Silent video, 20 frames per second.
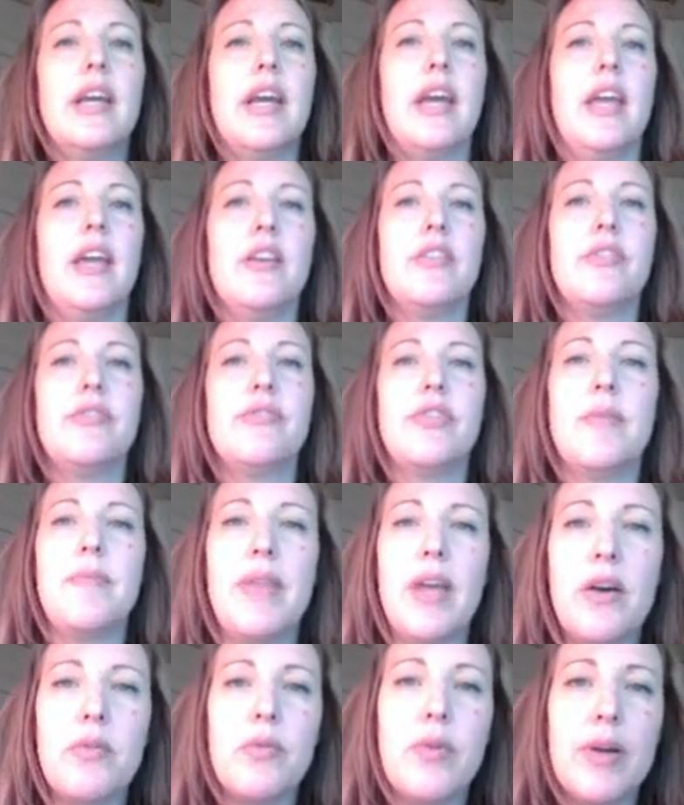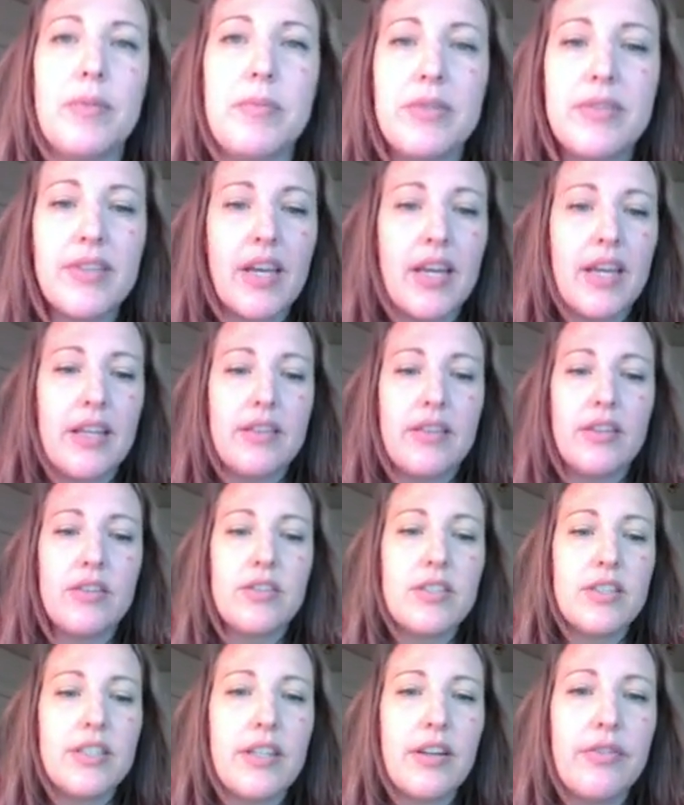And from that website,
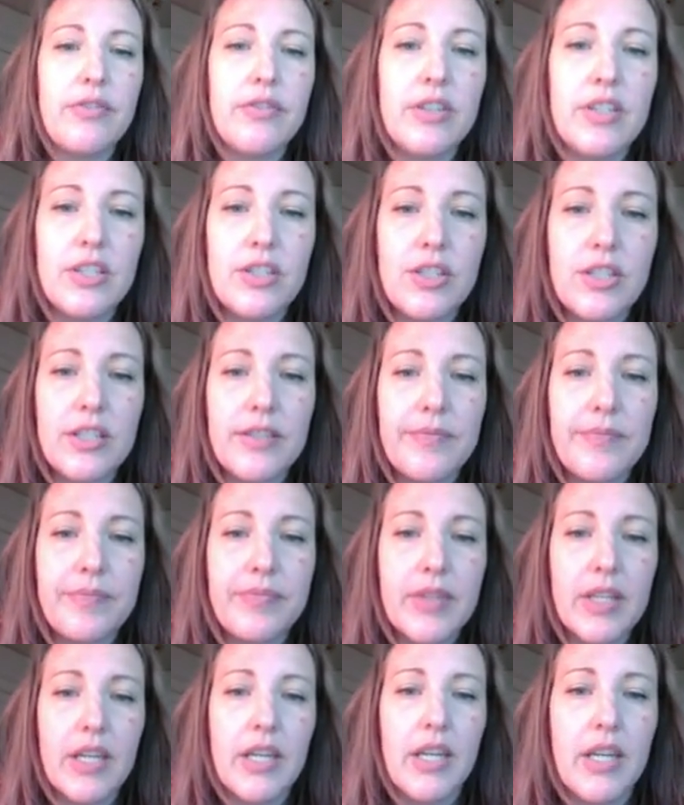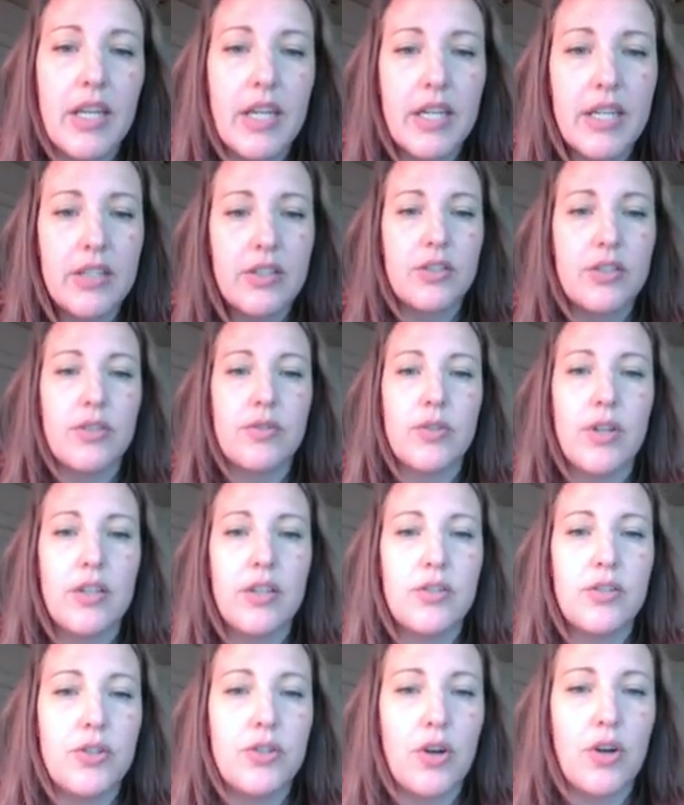there's a definition, and it's
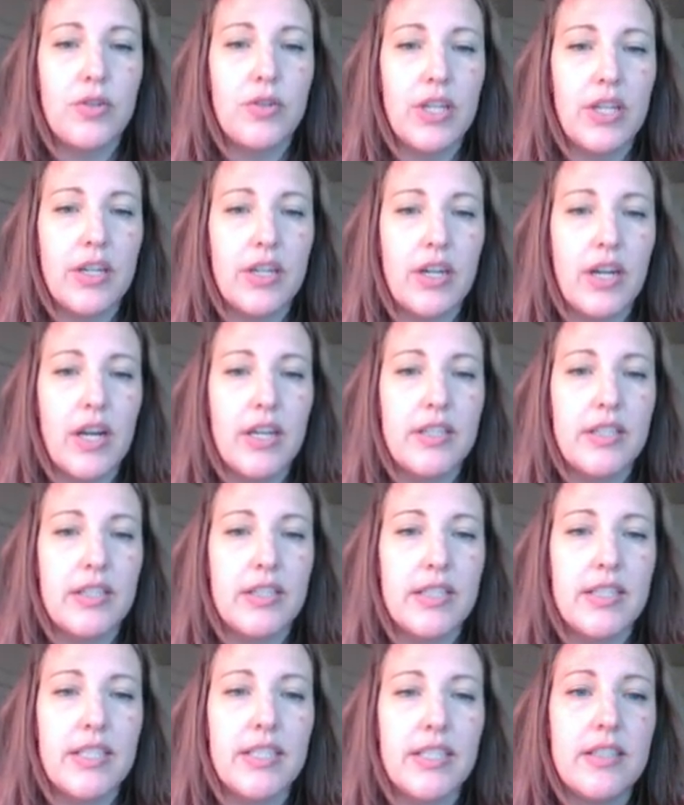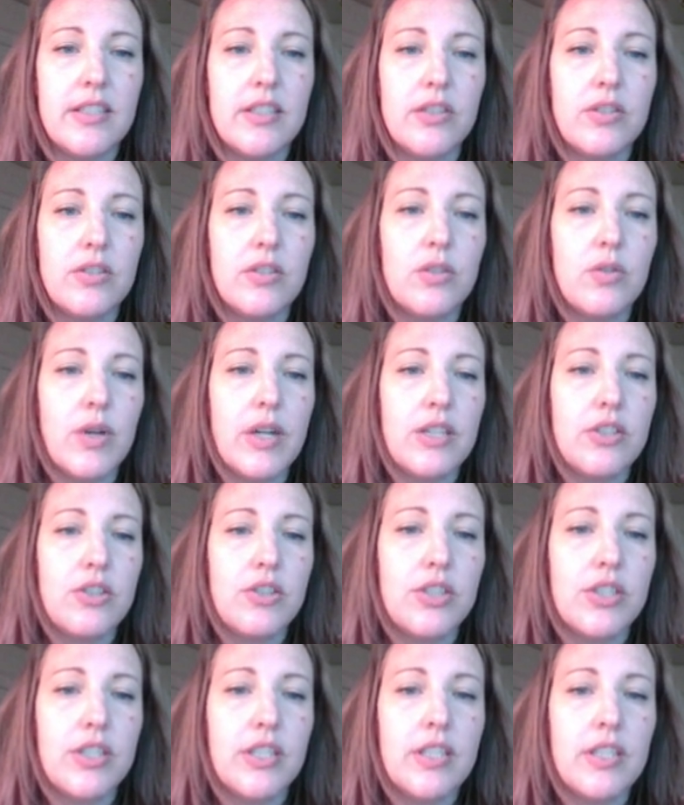shown here. A statistical
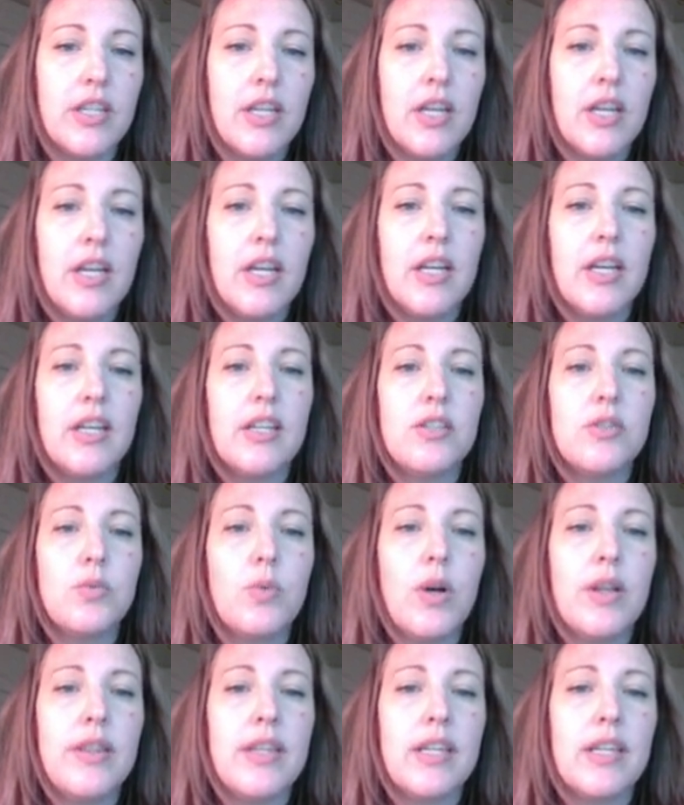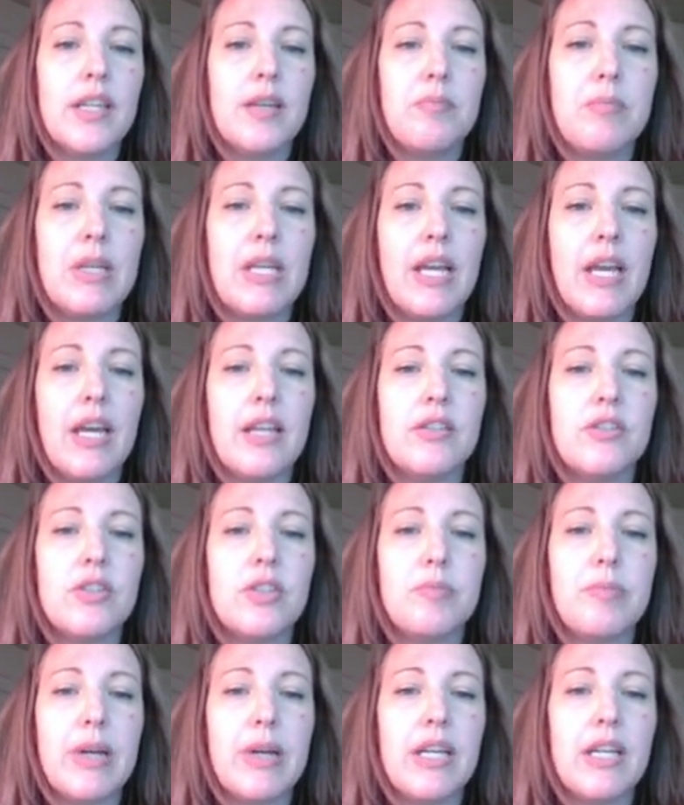question is one that can be
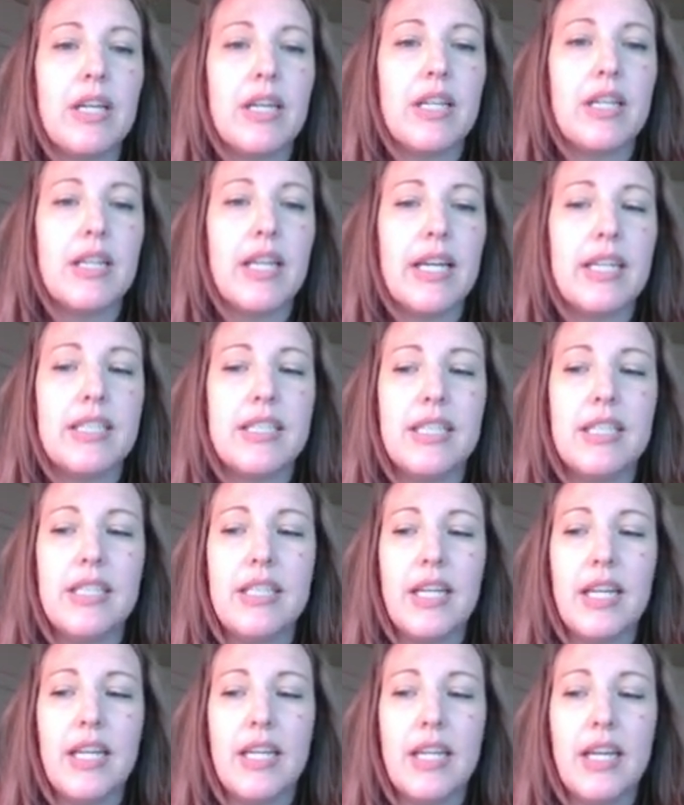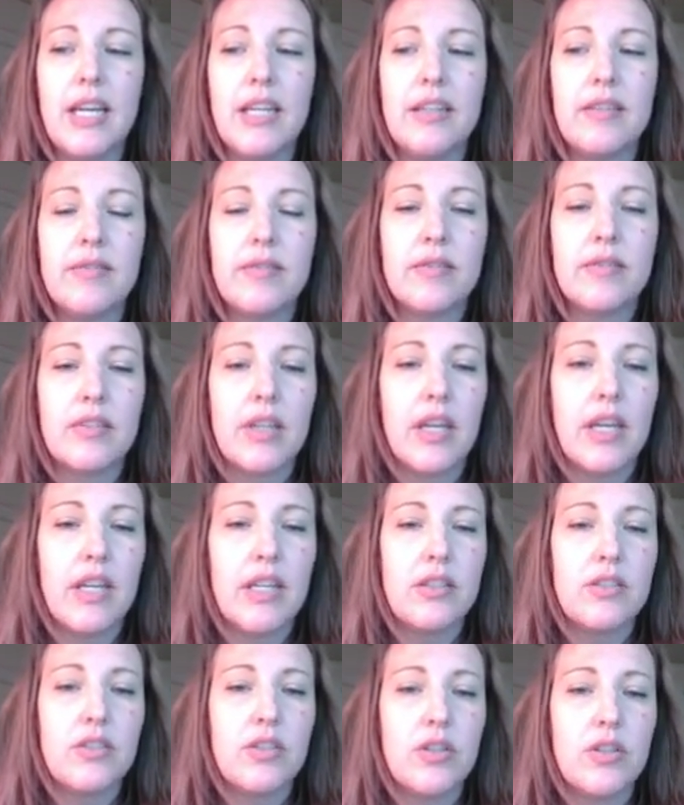answered by collecting data.
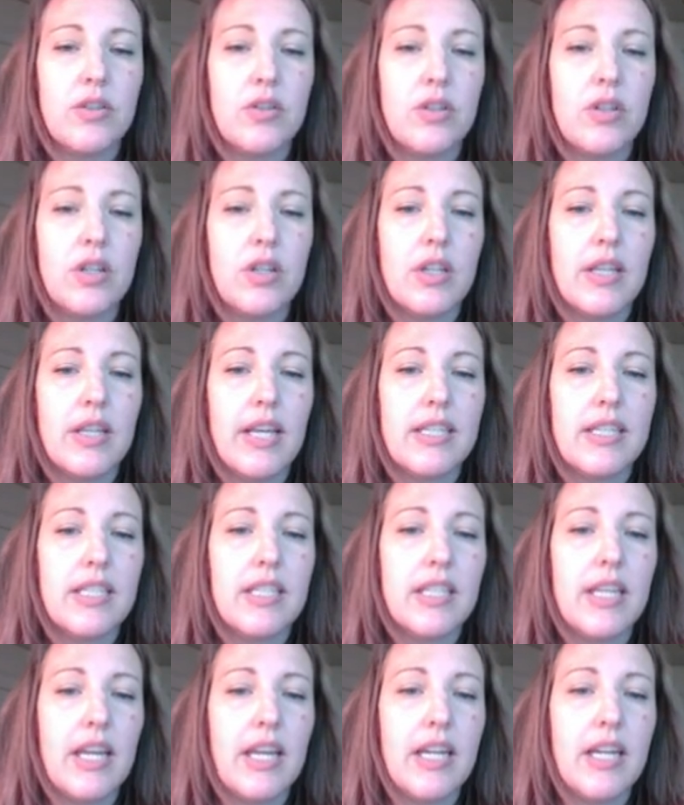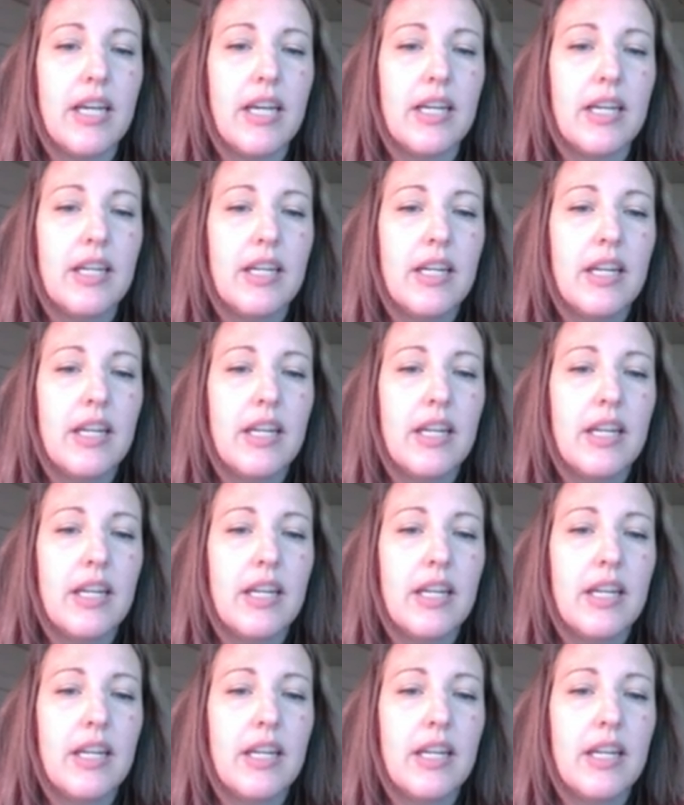Okay, so collecting data,